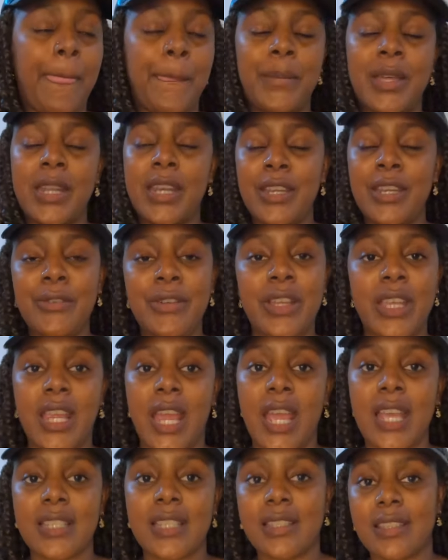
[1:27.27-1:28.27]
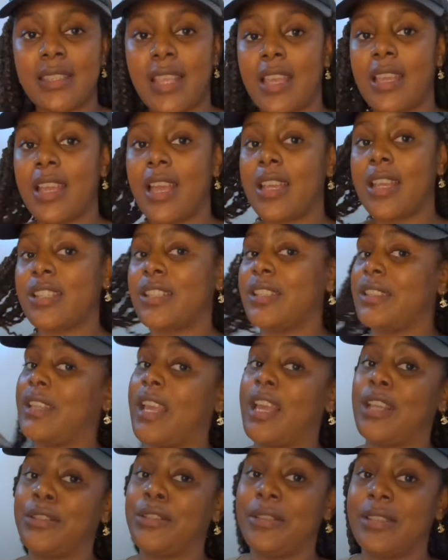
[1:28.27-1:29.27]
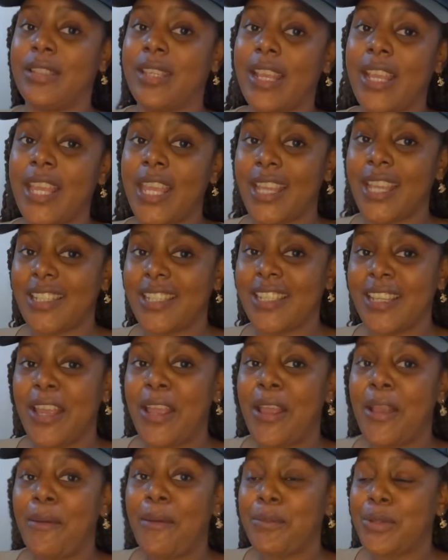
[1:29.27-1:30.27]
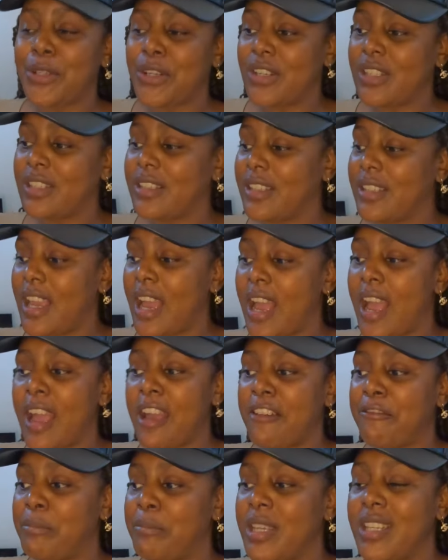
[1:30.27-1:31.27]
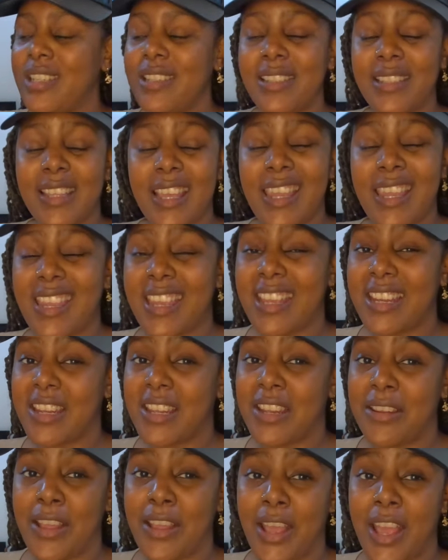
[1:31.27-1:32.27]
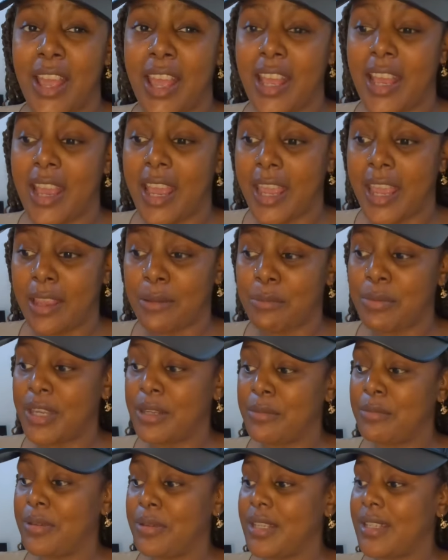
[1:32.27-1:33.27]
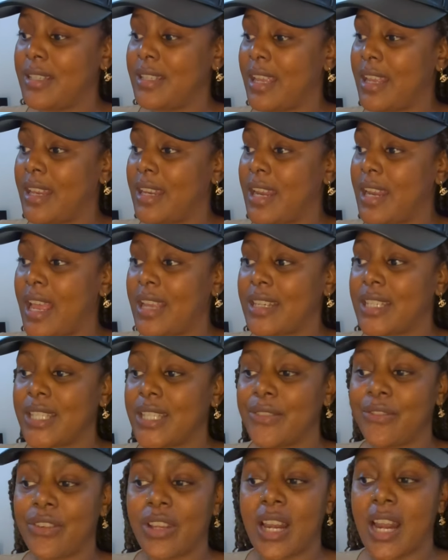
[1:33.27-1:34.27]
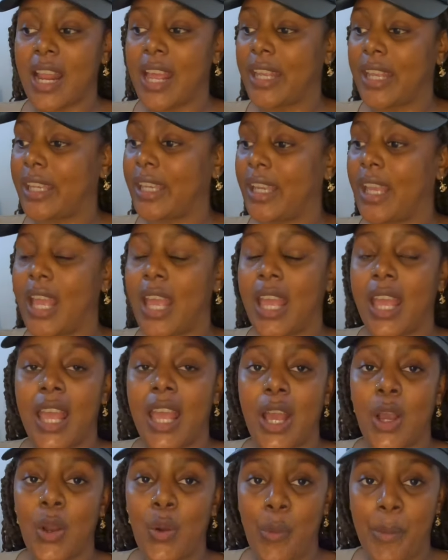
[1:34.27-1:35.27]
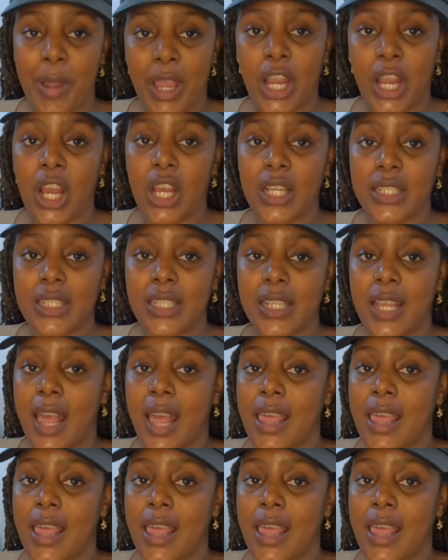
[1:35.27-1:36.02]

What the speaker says: But anyway, guys, I just had to say it because, yeah, I've been staying in Airbnbs and I just feel like, oh my god,